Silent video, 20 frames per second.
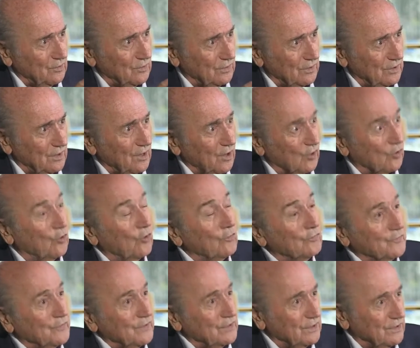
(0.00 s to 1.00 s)
or a
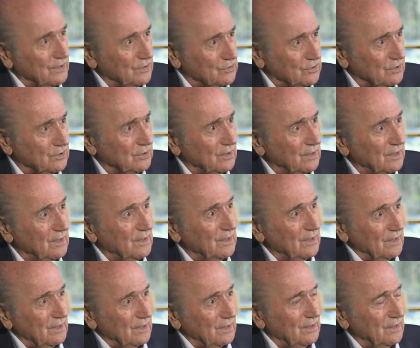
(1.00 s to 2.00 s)
confederation
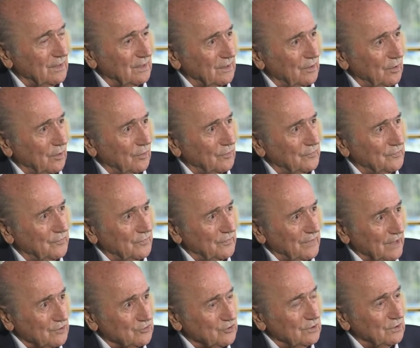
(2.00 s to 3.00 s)
of
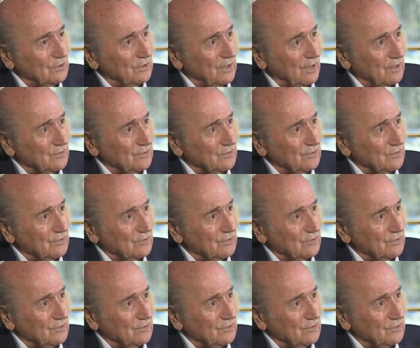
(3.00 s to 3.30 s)
national